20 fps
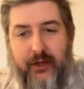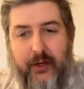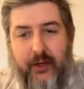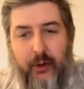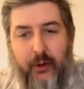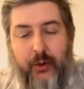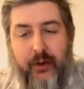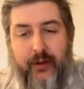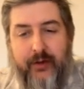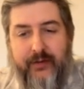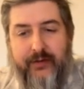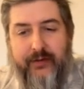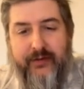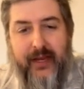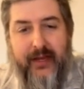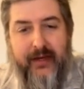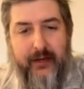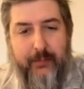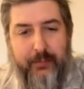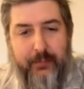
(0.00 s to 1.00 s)
data
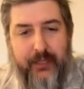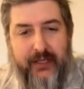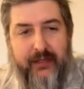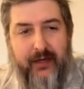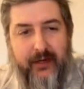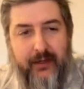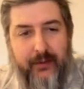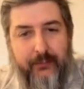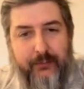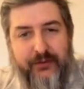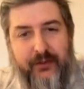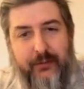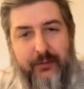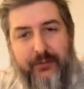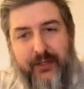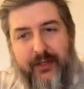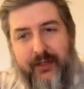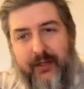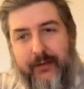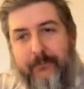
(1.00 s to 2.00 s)
become
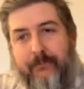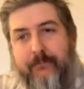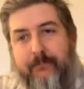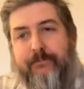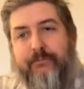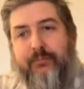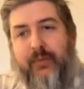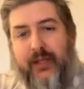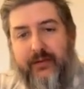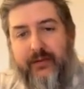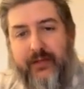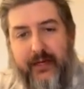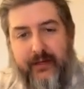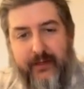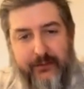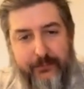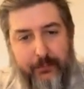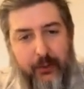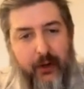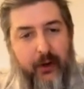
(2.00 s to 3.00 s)
something that is
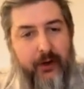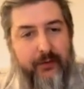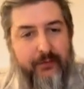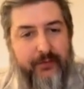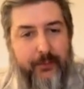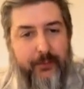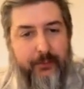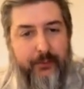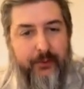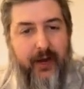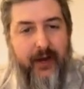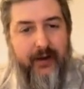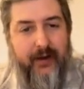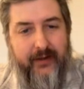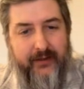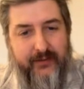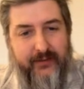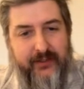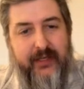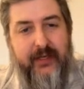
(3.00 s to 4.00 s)
part of the product
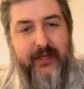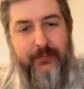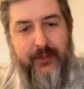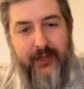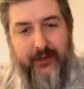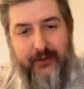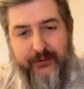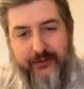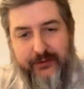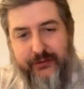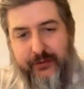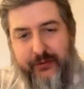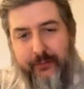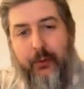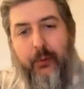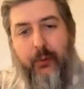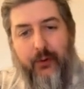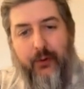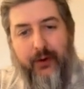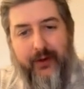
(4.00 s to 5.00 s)
team, that is
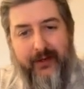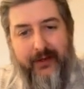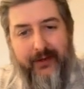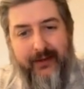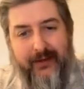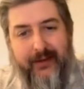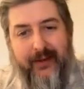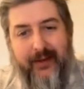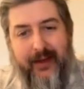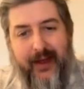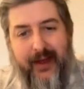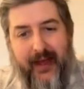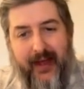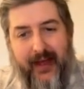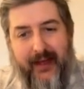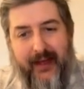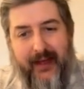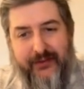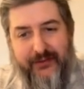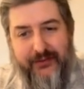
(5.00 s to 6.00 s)
supported
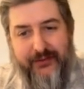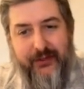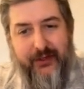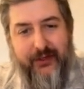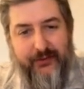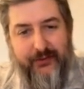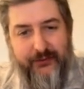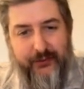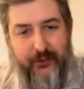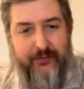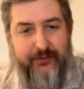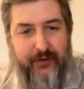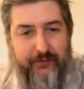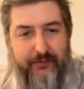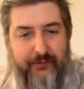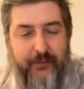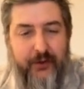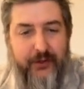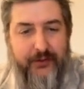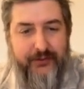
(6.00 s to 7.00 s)
as sort of a
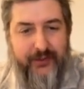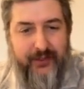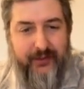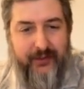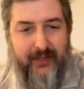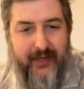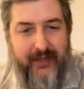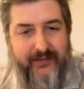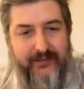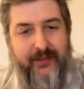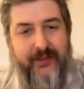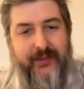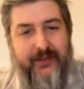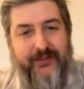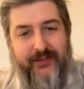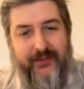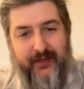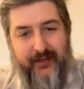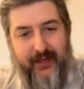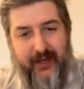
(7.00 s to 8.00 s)
first-class citizen,
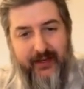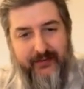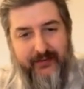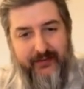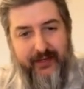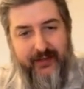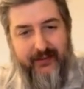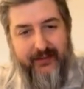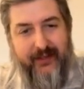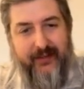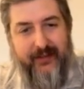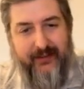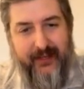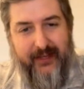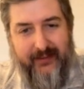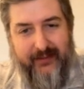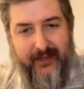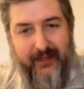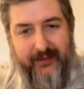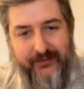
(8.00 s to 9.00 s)
as a thing that
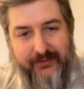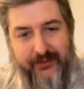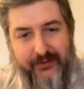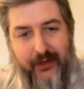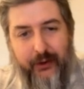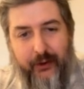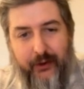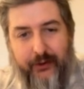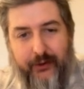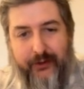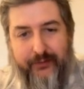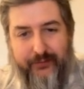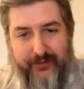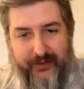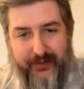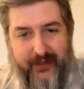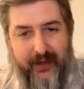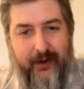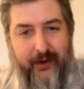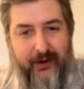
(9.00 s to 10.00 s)
gets all of the
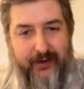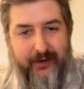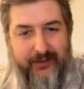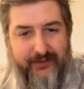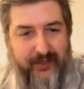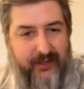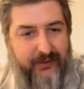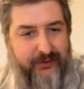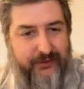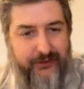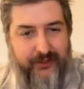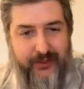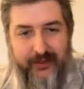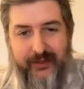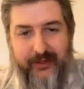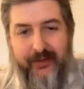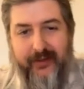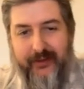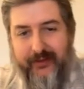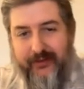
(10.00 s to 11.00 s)
care and attention
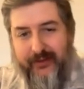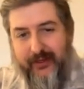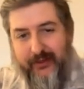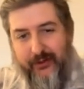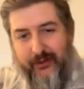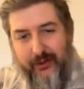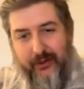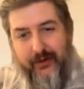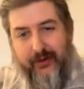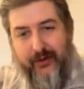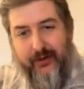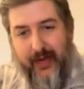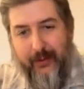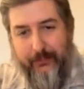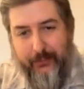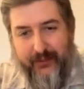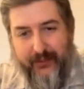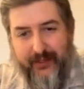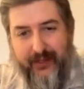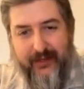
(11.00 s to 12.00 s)
that your
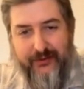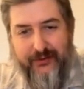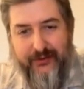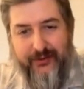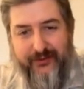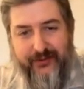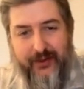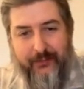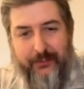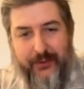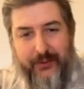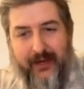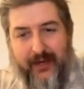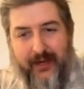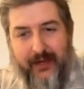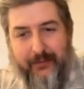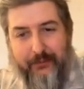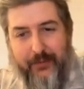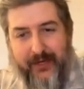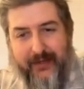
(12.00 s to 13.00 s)
applications API
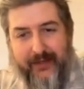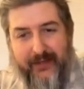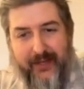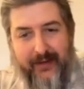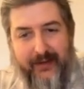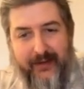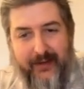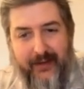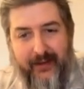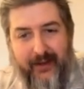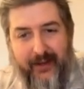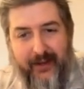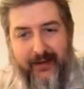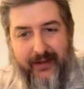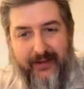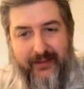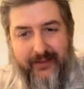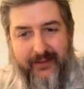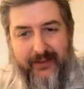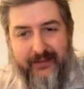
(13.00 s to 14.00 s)
might get. And I
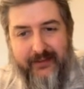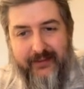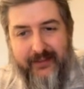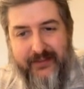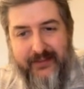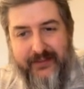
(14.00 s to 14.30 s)
think this